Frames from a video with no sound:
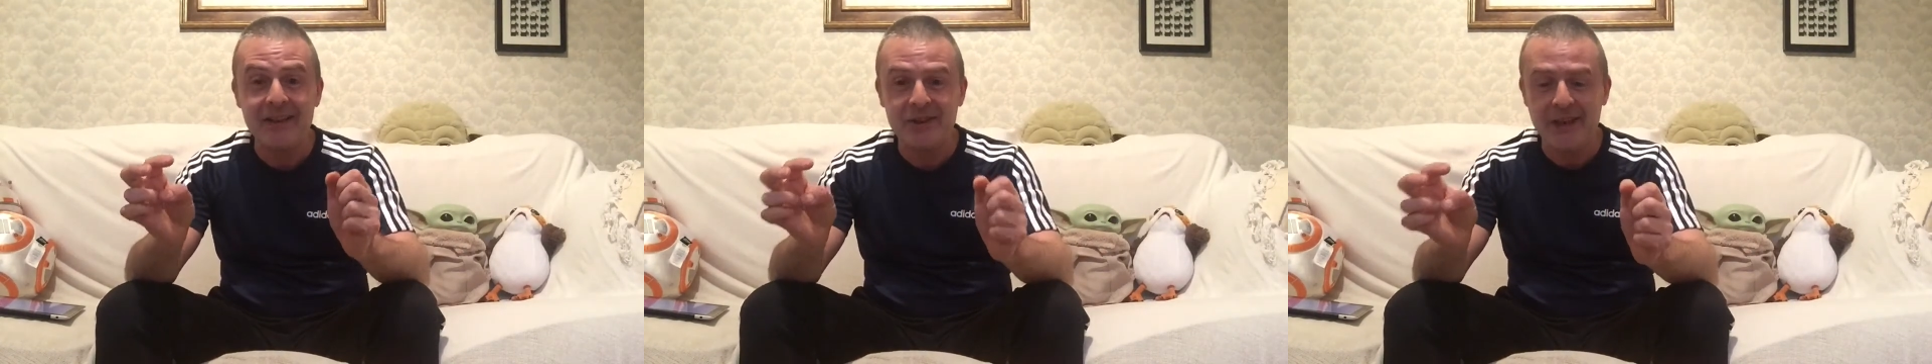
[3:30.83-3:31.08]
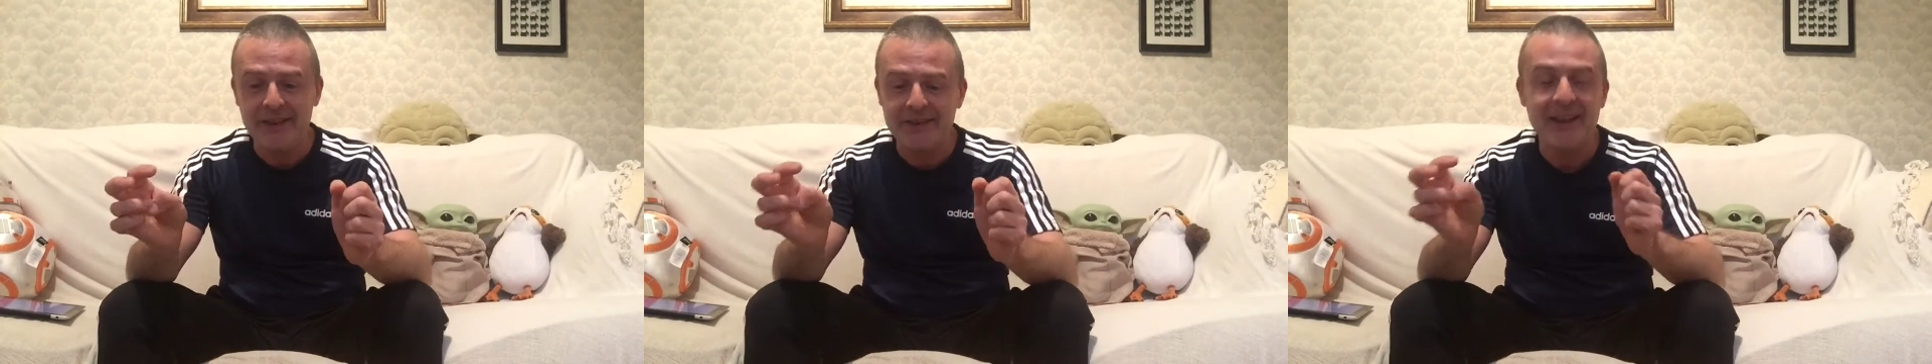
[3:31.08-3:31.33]

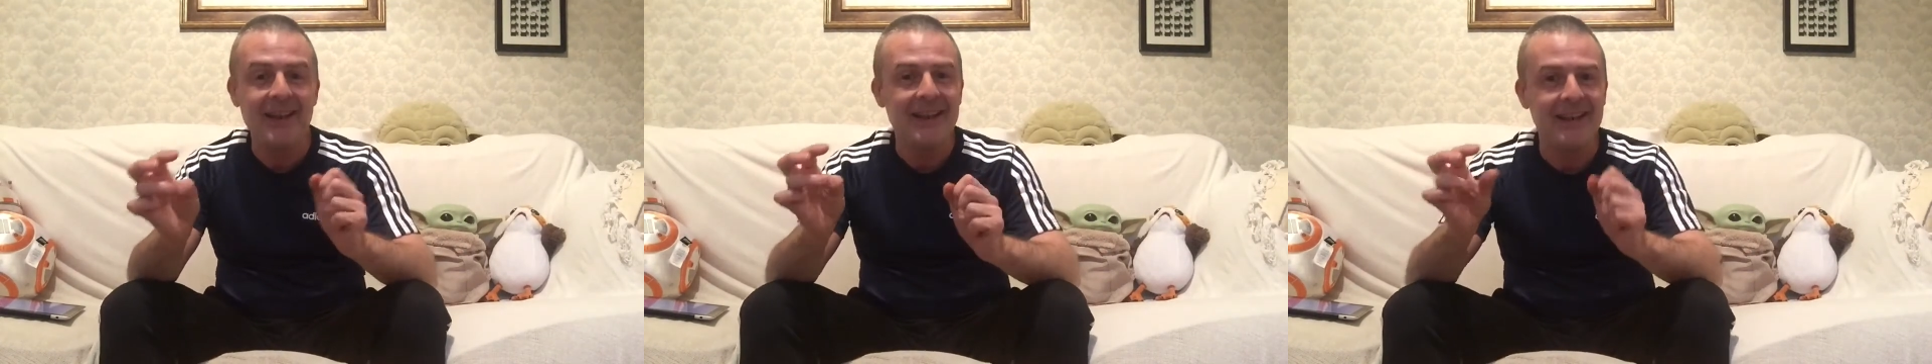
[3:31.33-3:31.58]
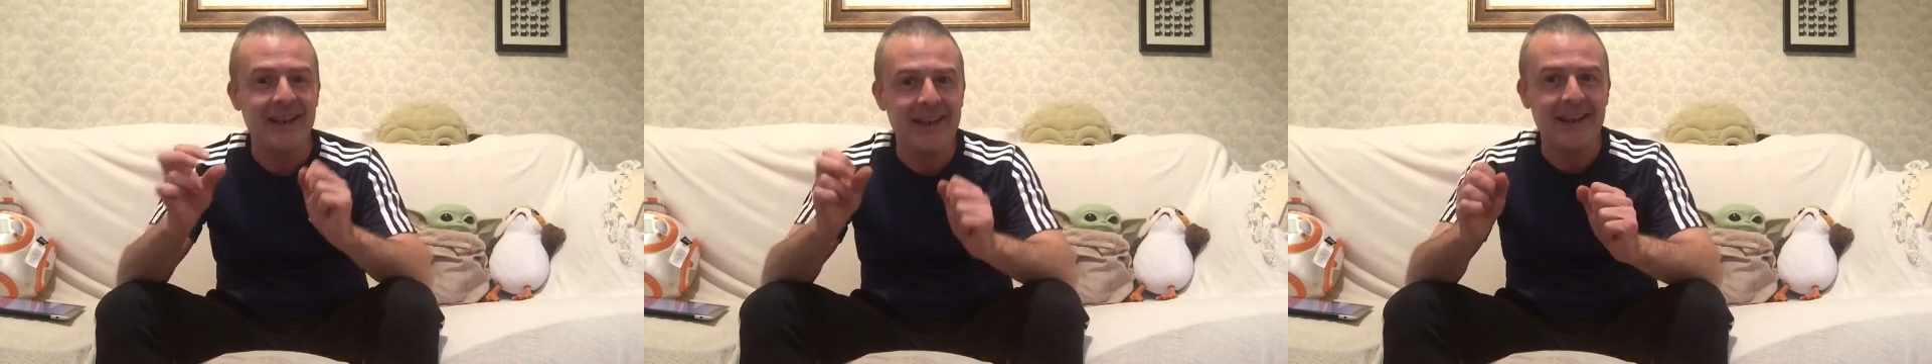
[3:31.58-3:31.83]
chains,
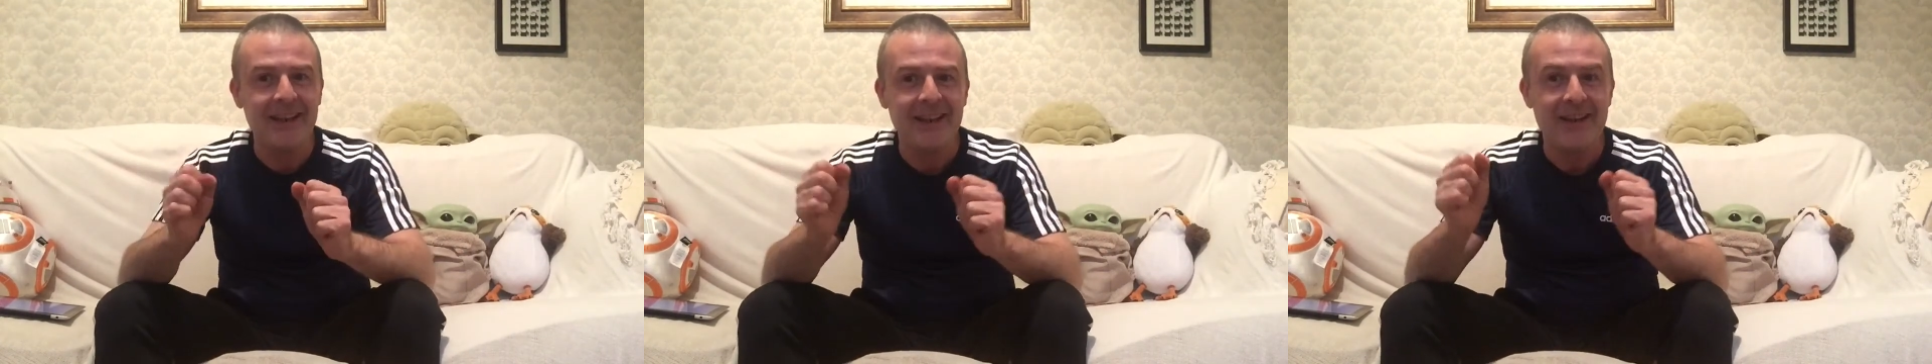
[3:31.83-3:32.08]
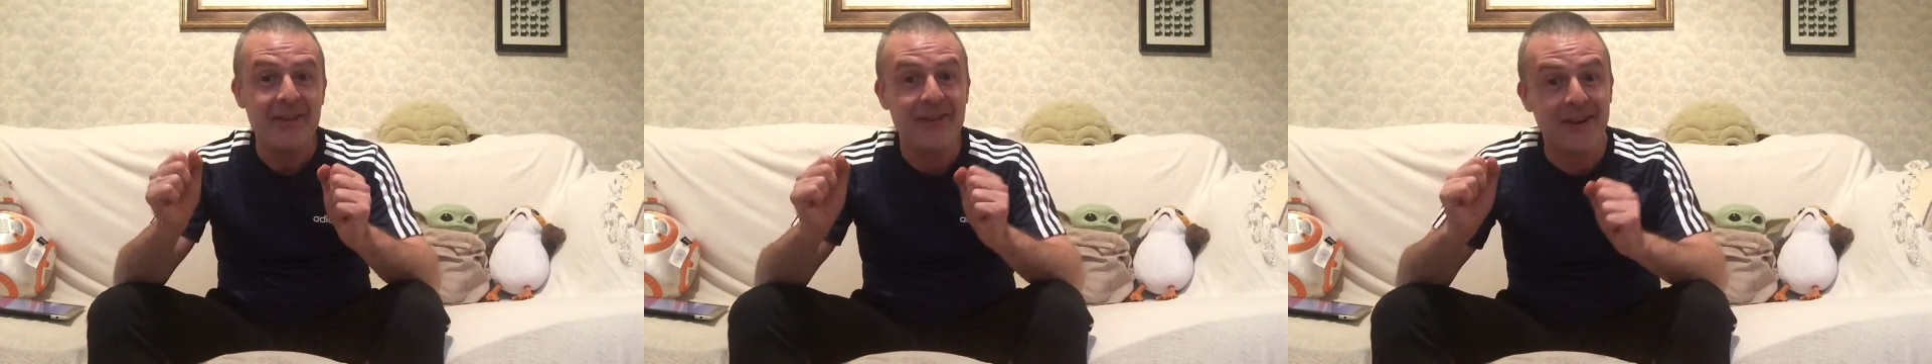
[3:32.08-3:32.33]
Leia
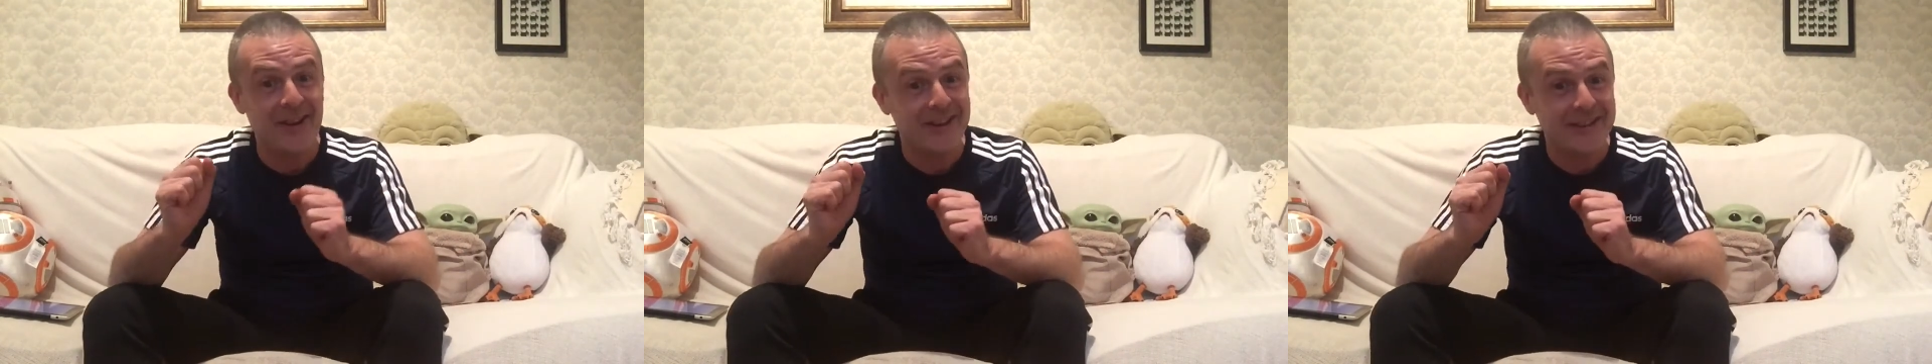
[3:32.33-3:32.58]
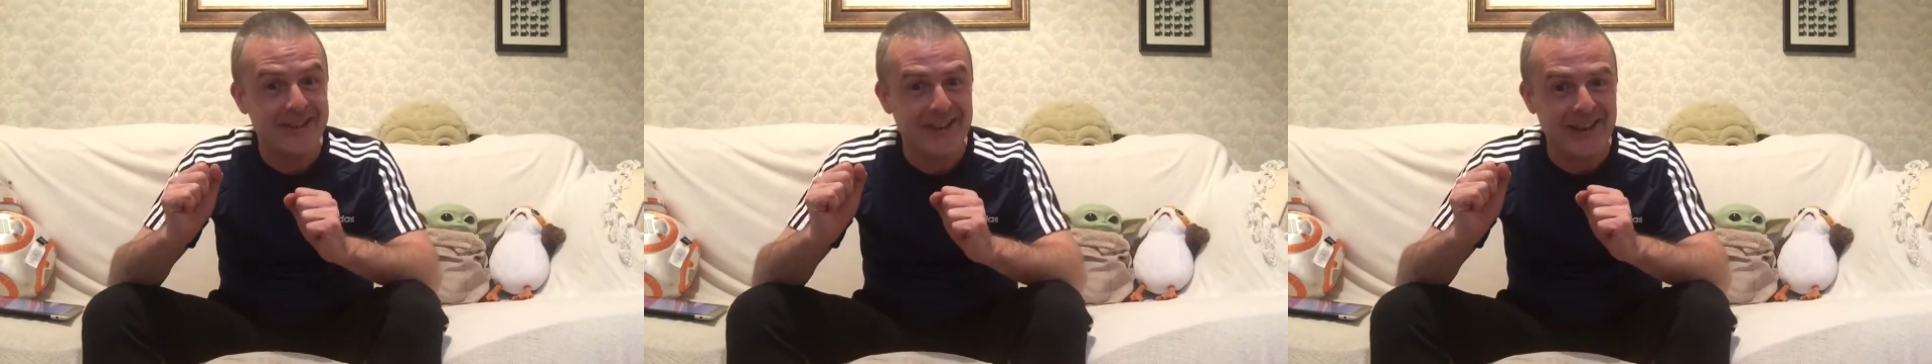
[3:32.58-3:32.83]
the Hutt
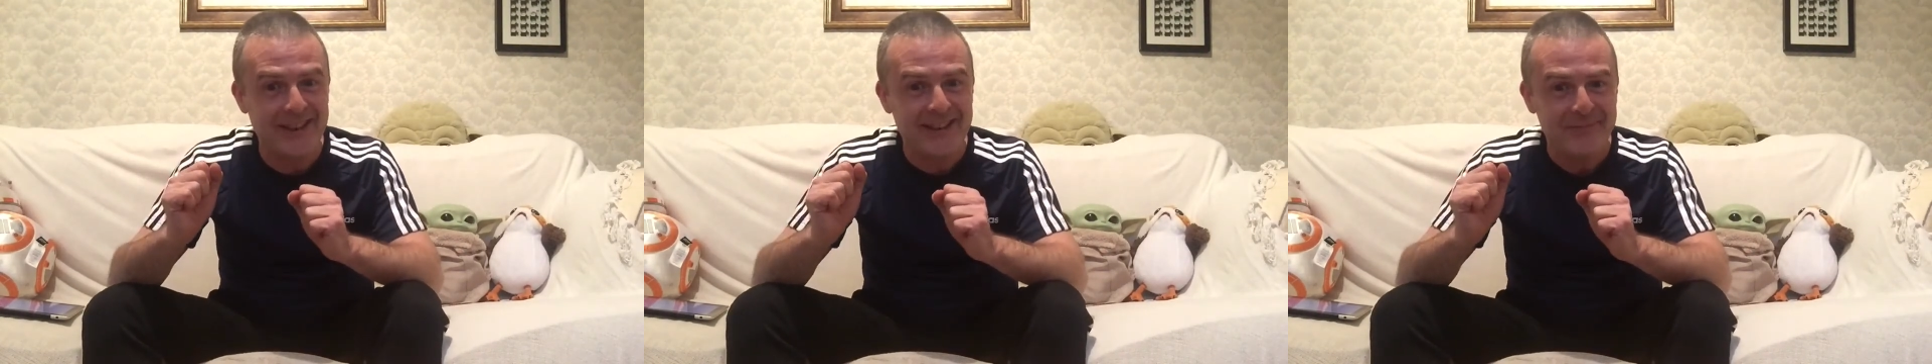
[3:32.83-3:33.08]
Slayer.